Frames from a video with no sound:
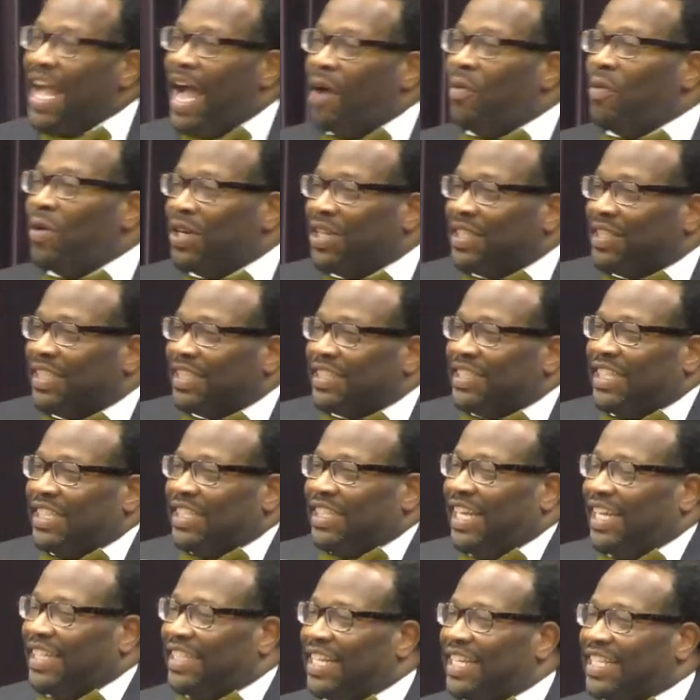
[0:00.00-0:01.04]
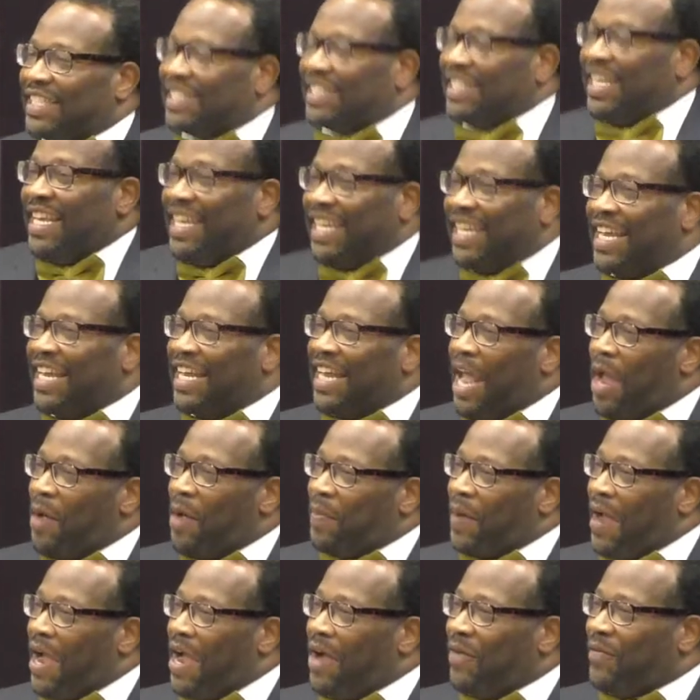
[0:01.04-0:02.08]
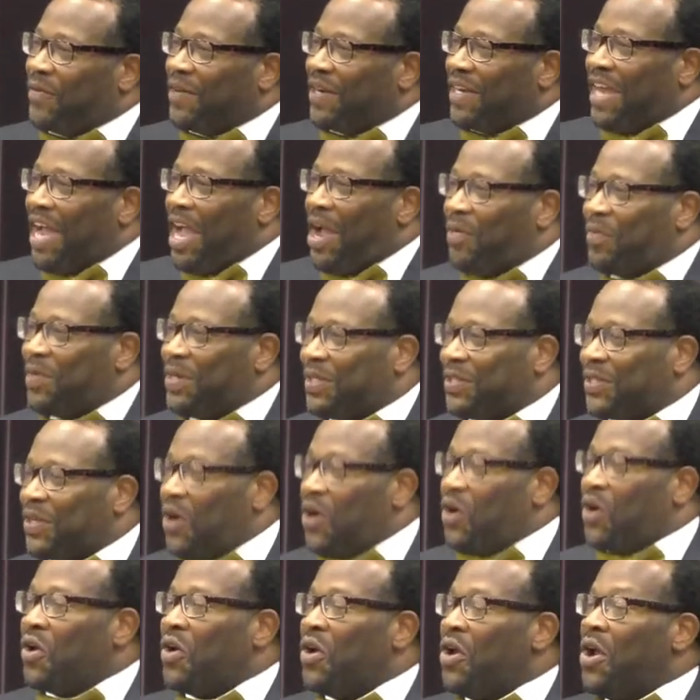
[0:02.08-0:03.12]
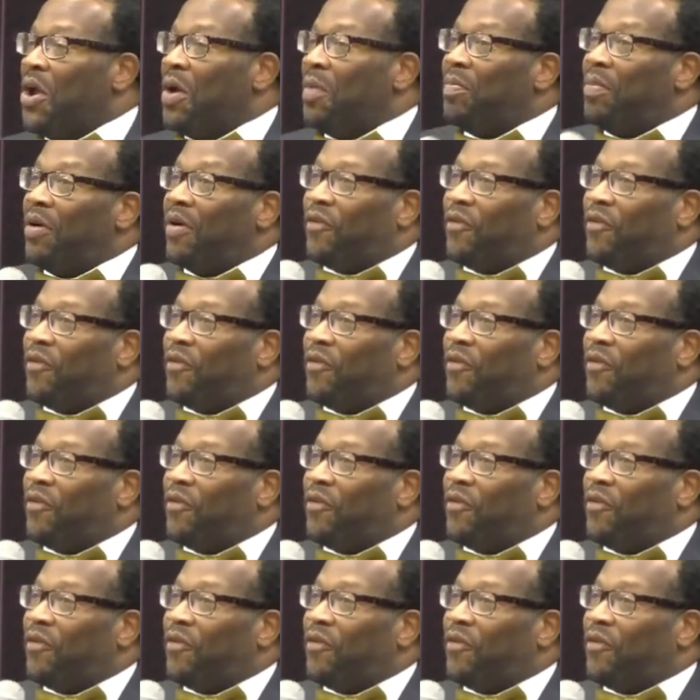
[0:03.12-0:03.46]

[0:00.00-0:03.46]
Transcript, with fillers: I want us to just let that sink in how powerful the God we serve.